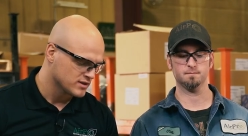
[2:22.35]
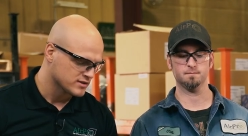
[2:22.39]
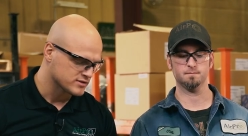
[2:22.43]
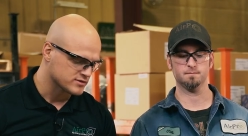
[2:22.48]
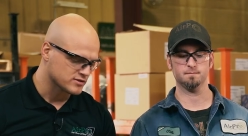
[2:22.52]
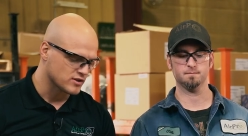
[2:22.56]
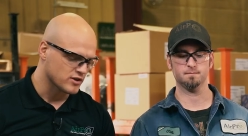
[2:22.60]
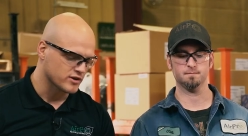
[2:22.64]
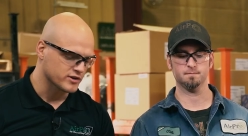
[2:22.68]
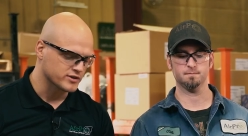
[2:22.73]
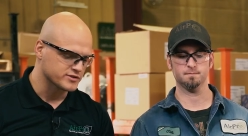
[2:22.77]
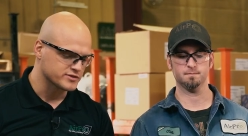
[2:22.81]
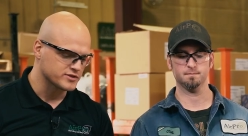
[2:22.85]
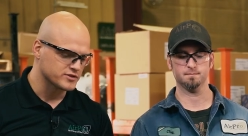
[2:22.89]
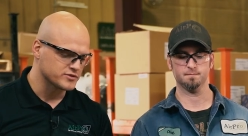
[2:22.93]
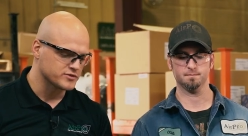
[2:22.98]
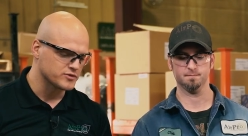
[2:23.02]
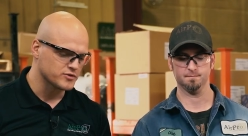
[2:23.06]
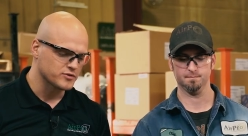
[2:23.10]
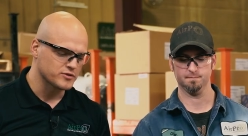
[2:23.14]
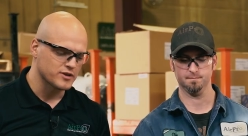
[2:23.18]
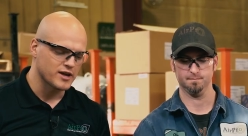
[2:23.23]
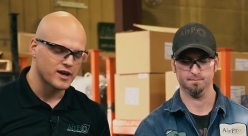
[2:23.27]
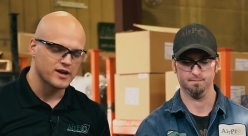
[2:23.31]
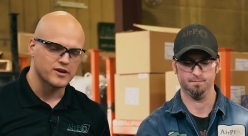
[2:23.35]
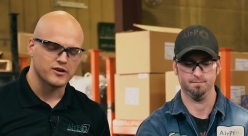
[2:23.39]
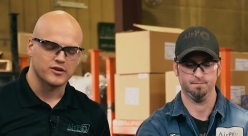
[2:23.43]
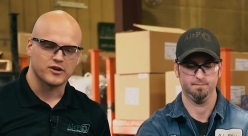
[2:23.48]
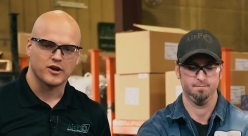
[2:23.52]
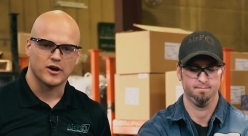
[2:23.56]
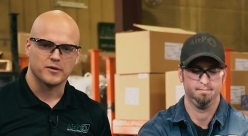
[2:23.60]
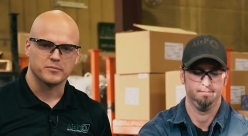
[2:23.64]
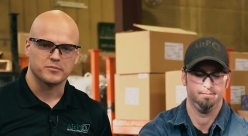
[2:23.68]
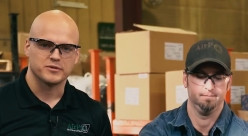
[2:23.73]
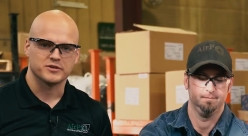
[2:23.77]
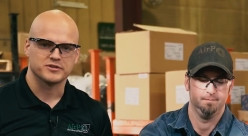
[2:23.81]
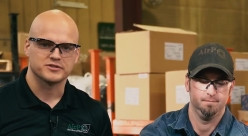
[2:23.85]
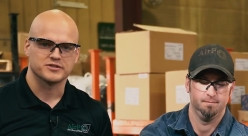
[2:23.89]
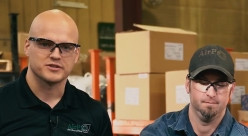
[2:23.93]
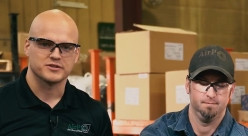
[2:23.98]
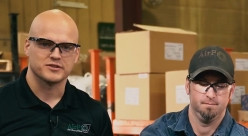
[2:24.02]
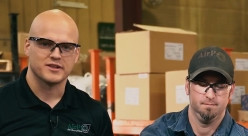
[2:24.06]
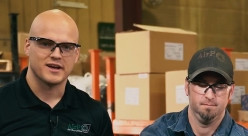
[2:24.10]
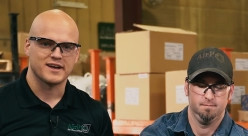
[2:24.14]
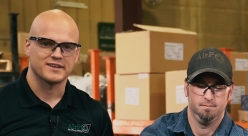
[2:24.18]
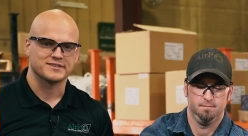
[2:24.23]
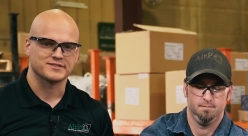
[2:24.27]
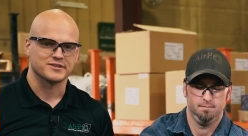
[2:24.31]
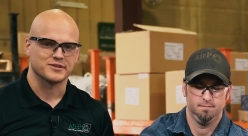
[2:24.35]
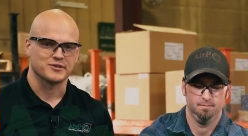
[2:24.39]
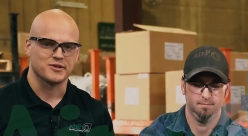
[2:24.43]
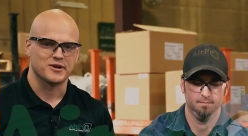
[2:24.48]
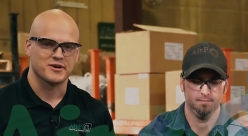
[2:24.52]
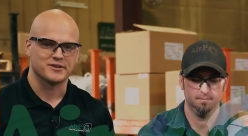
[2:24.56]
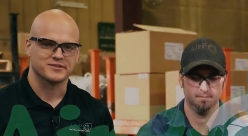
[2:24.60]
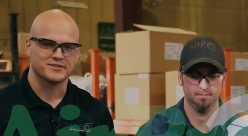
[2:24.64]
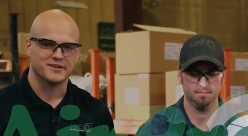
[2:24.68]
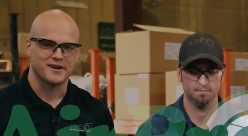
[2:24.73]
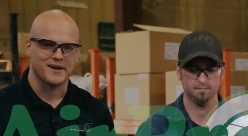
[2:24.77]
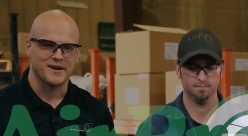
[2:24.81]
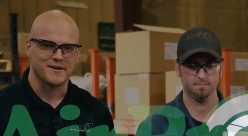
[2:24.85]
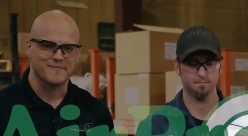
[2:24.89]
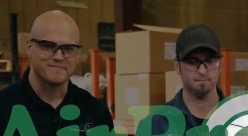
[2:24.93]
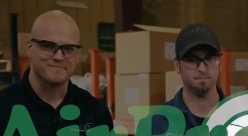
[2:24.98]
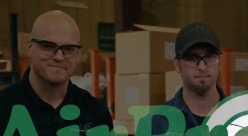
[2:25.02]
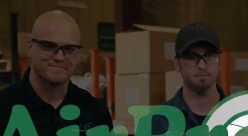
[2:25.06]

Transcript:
Speaker 1: As long as you do that, your coupling should last a long time.